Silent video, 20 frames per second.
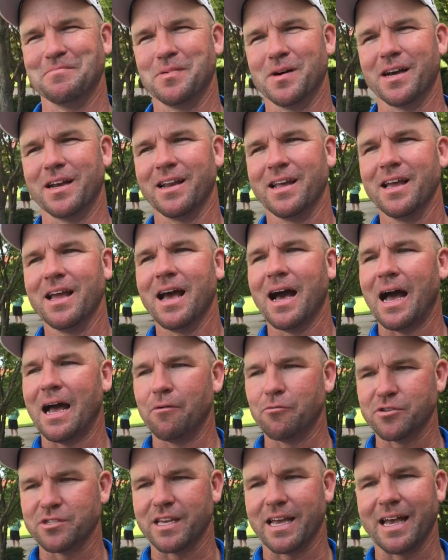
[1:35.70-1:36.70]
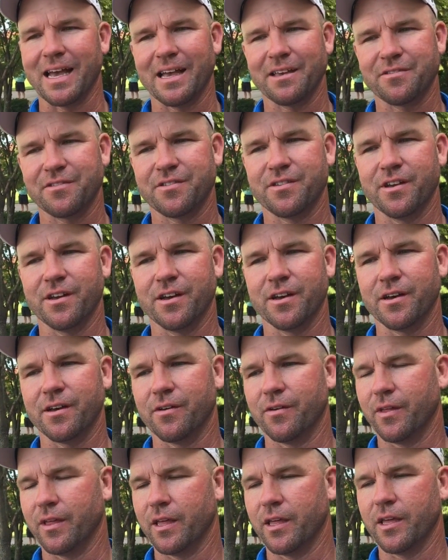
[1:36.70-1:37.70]
But I was asked
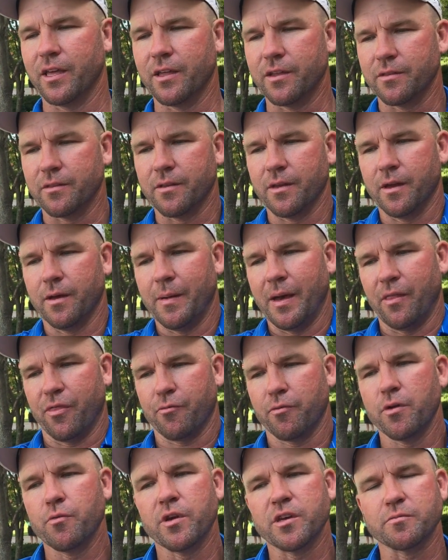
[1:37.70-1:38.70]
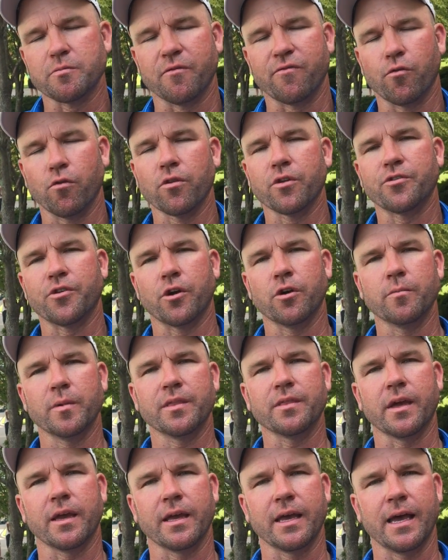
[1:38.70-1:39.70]
in about 3 weeks before the
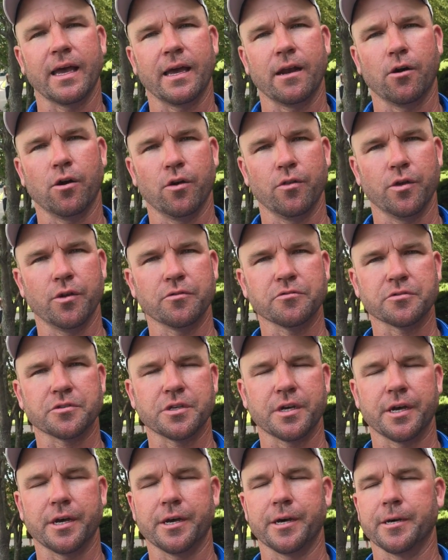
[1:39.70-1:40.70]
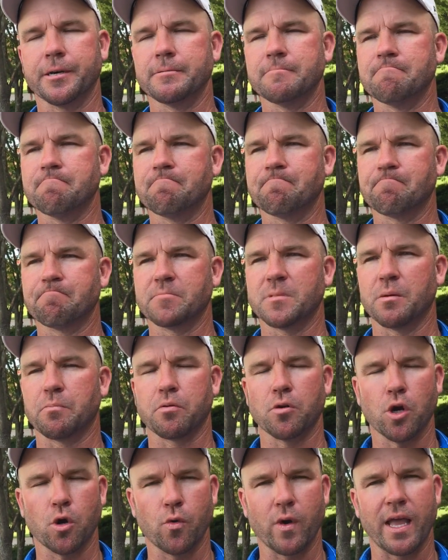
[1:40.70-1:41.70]
tournament. They had all those the
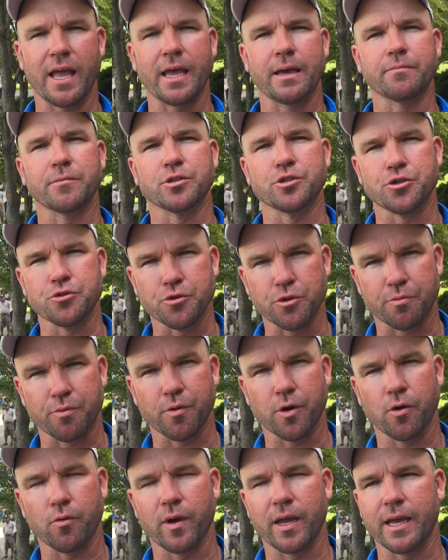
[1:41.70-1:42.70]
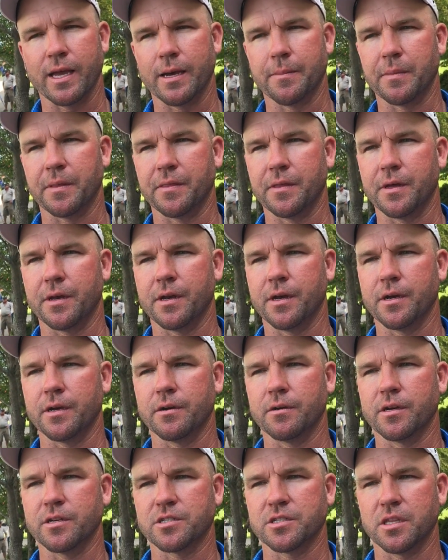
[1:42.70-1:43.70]
Pro-Am, the Junior Pro-Am, and then
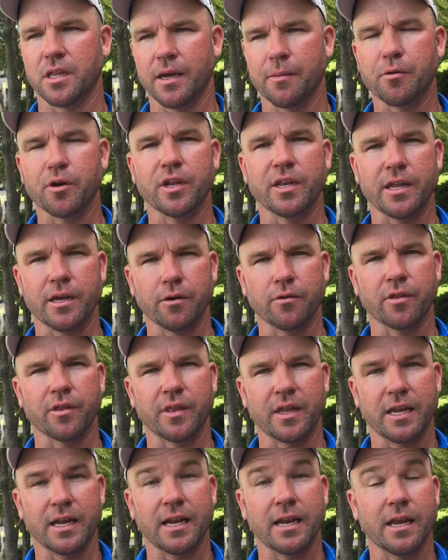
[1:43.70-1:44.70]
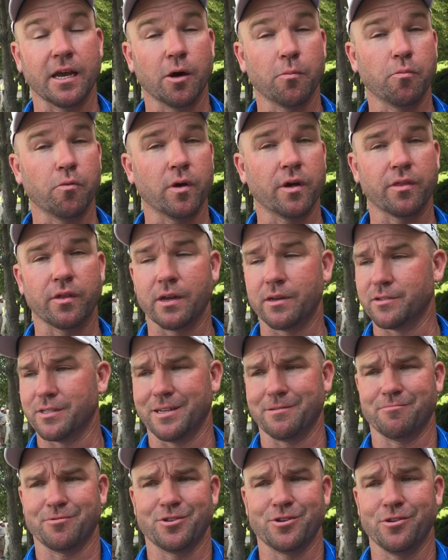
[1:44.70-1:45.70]
a celebrity deal that they needed help with, and I was
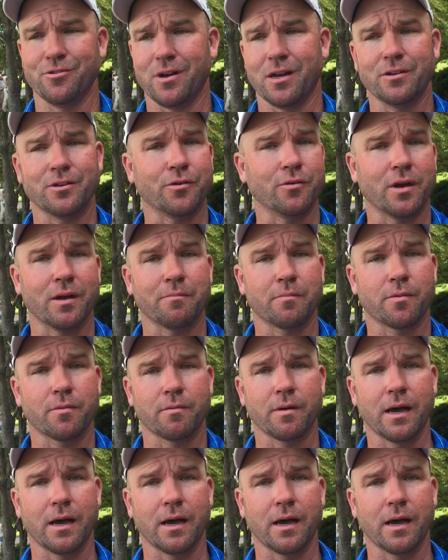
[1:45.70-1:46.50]
like, sure, I'll do it.